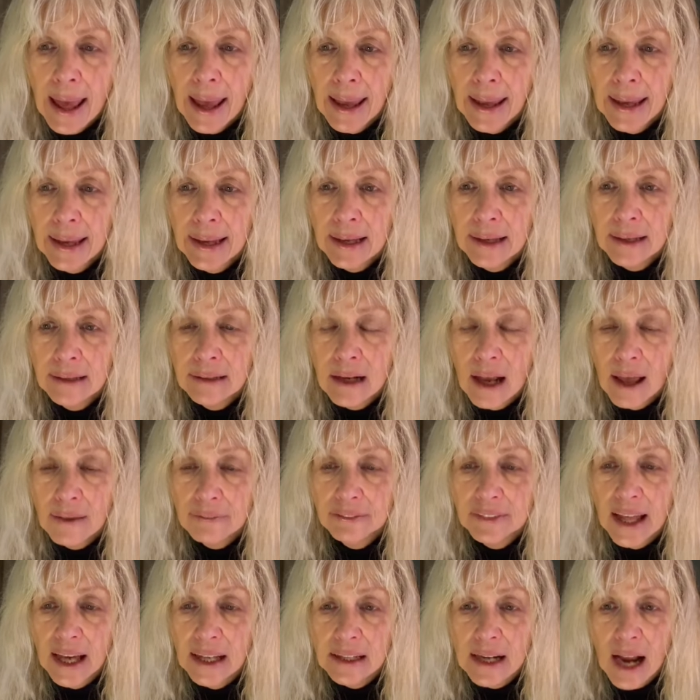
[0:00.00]
And
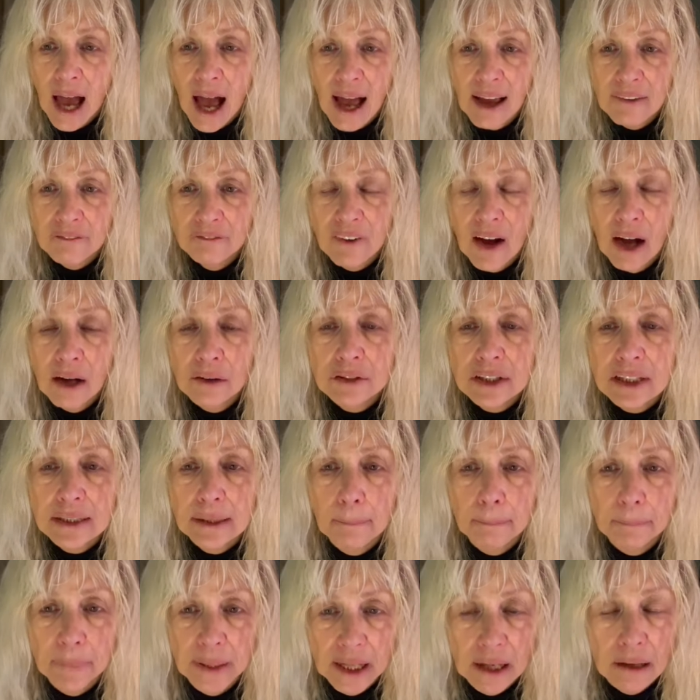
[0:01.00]
then I found
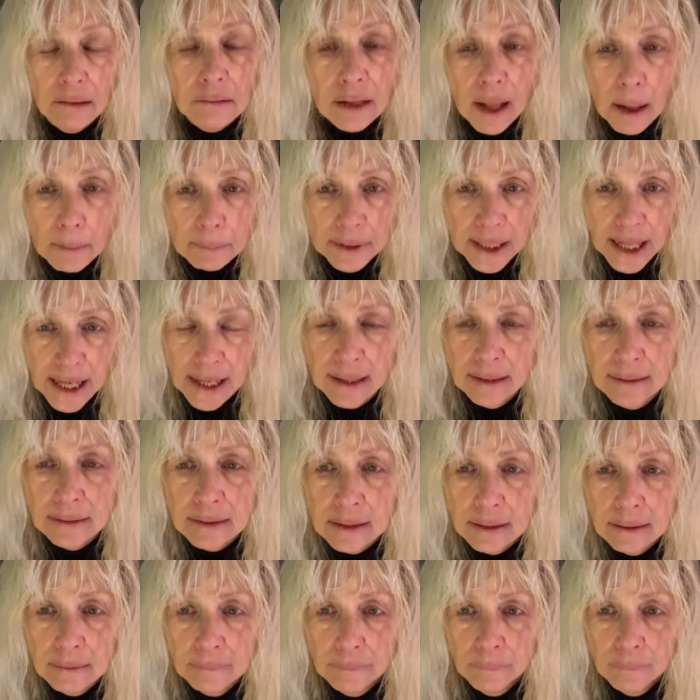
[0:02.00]
some BLM land